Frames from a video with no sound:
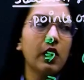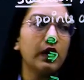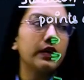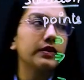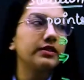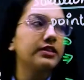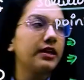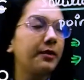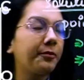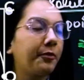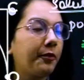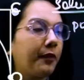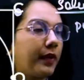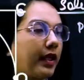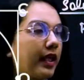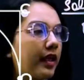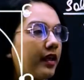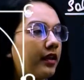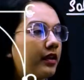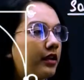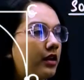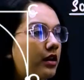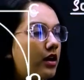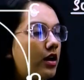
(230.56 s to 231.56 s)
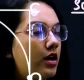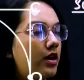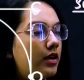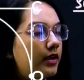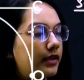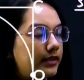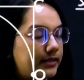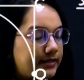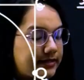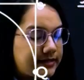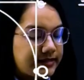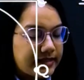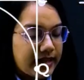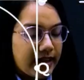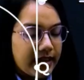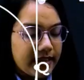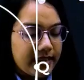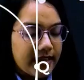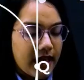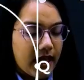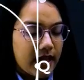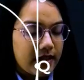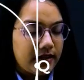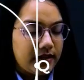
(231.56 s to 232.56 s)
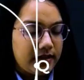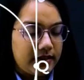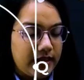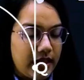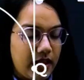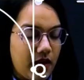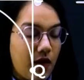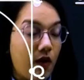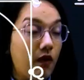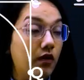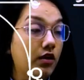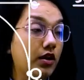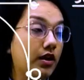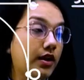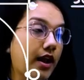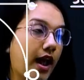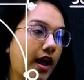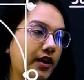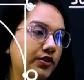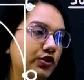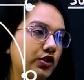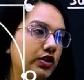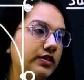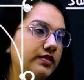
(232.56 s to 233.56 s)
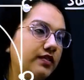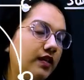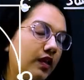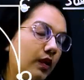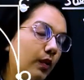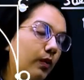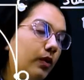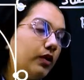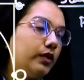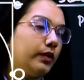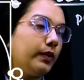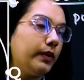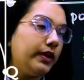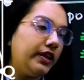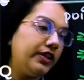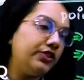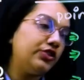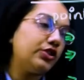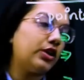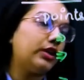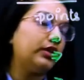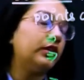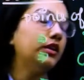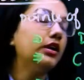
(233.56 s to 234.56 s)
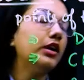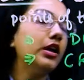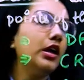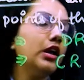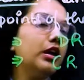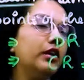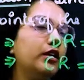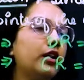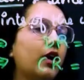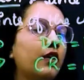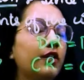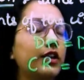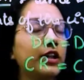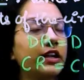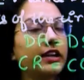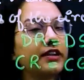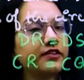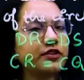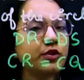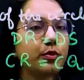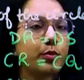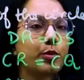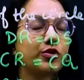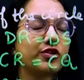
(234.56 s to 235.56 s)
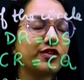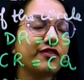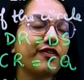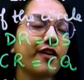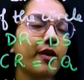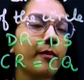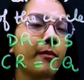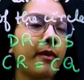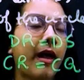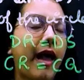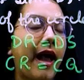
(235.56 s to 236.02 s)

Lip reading: concept, we can say that they all are actually equal to each other. Now let us suppose if I'm